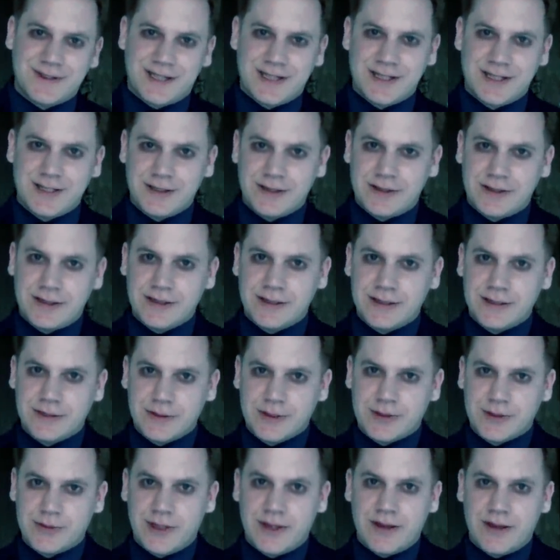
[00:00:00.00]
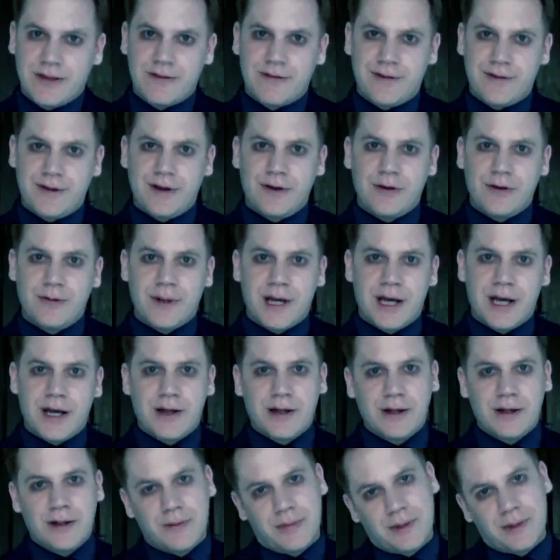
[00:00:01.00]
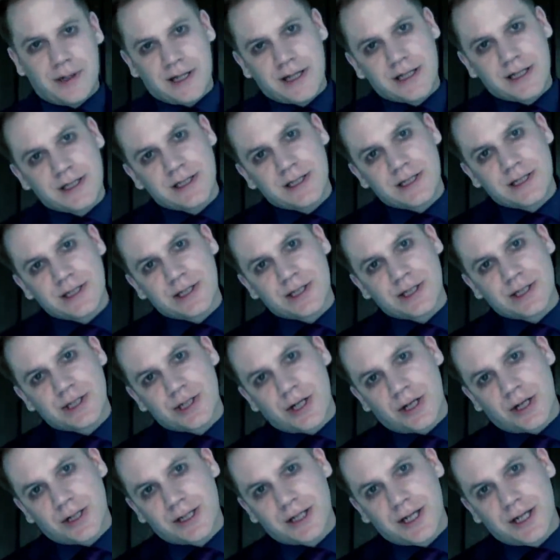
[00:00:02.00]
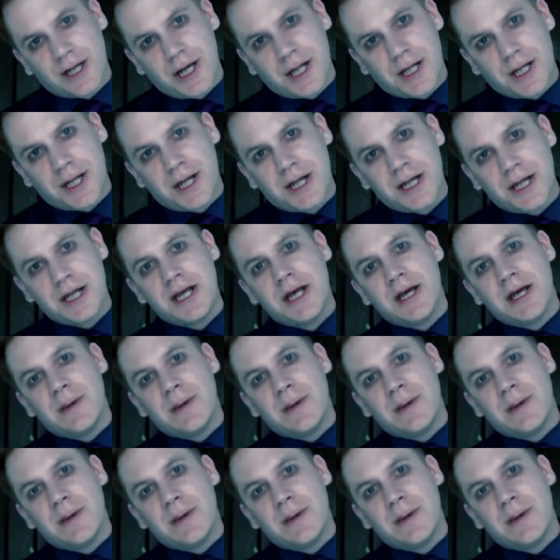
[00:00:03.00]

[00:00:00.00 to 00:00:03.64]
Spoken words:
Kindred was when Theo Bell placed his shotgun